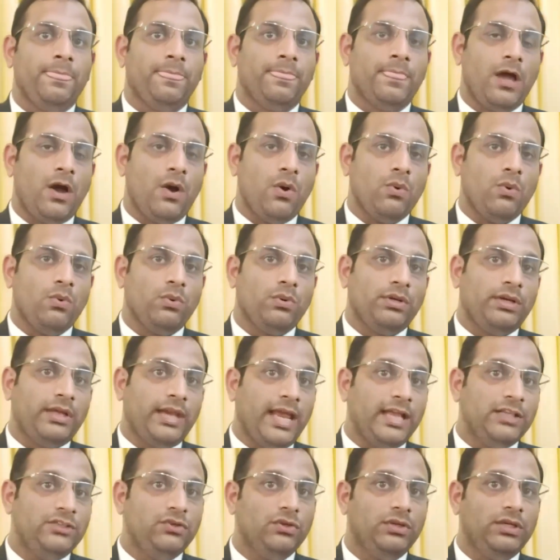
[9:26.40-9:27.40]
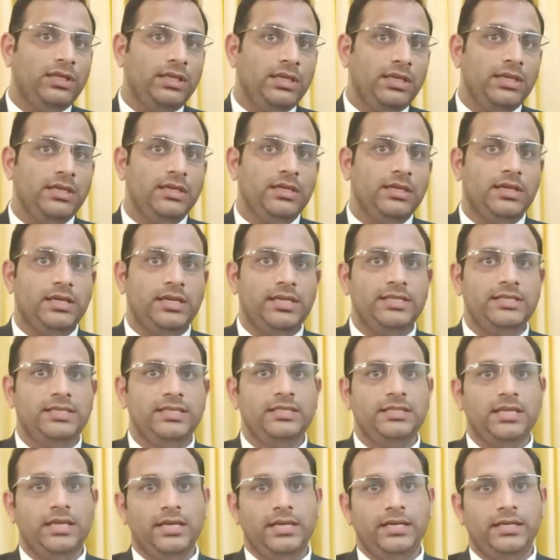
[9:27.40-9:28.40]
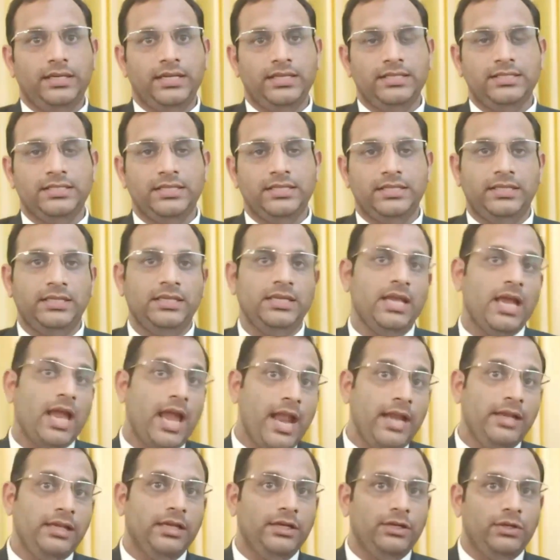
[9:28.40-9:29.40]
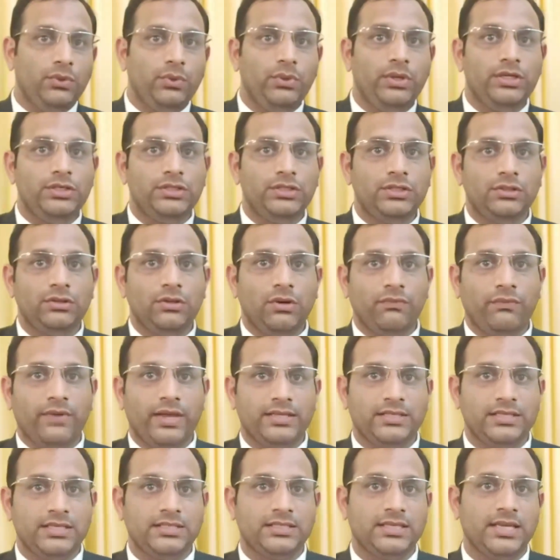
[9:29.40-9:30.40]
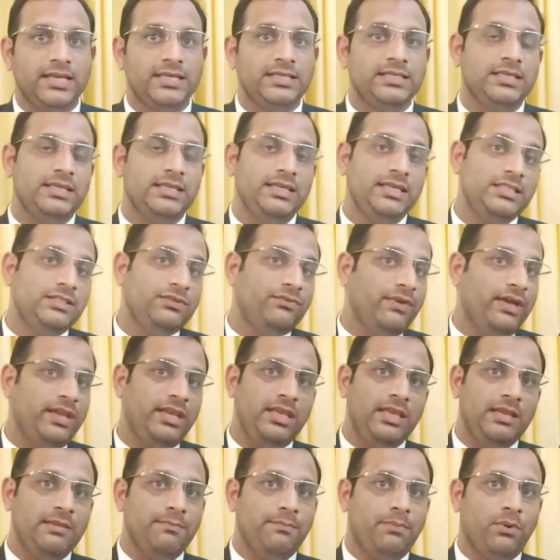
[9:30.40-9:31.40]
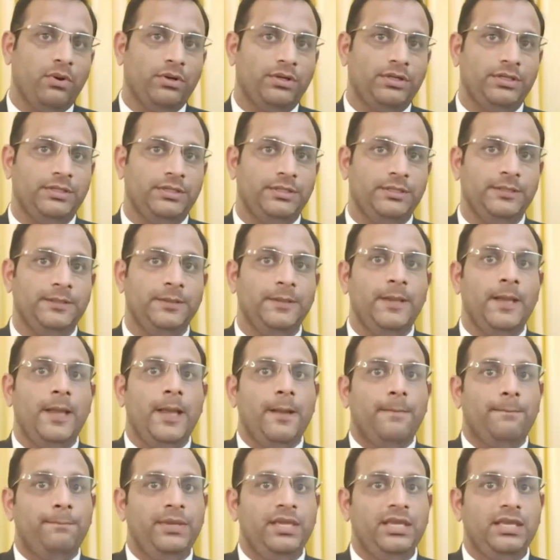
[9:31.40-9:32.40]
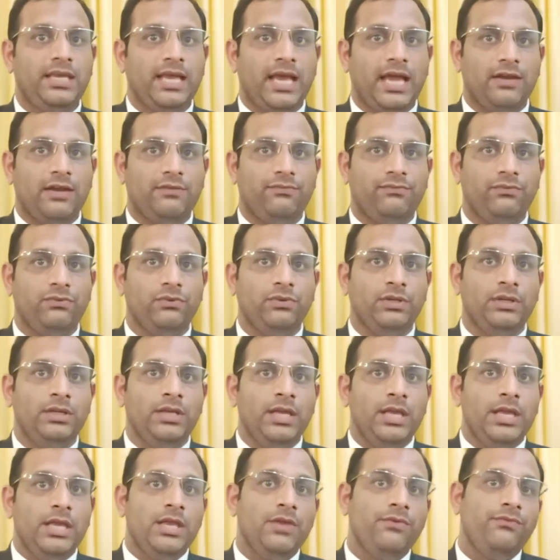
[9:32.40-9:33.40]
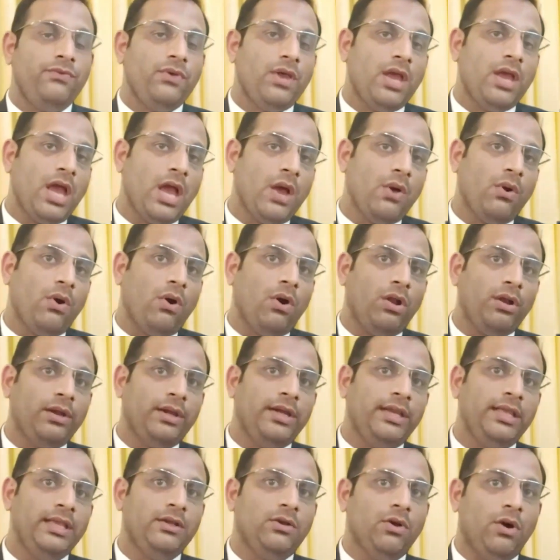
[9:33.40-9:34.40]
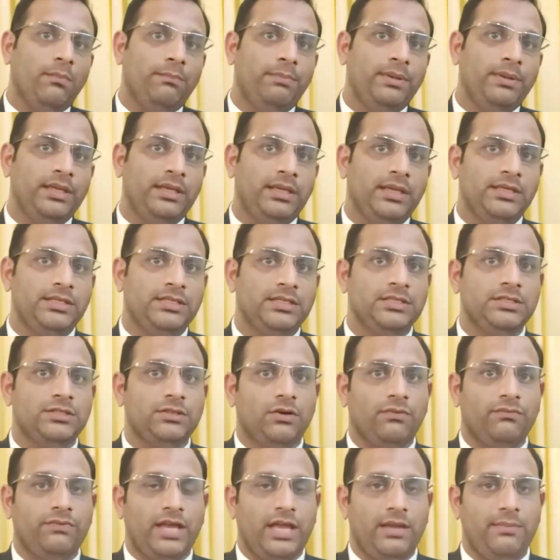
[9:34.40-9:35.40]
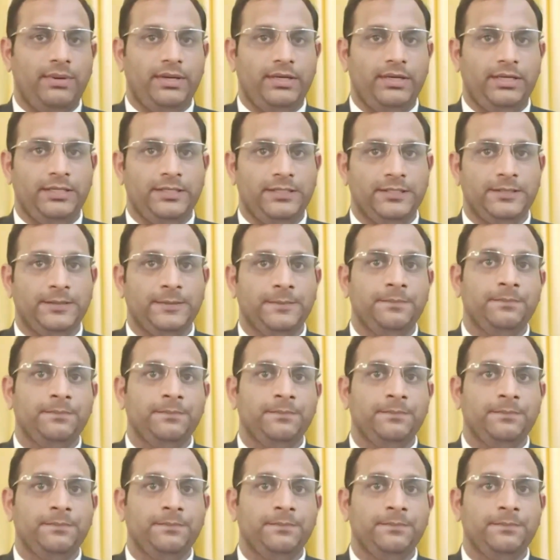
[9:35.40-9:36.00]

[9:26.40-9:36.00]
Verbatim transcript: Now, gradually increasing the intensity and the duration of exercise is very important. Be careful if you have already complications of diabetes.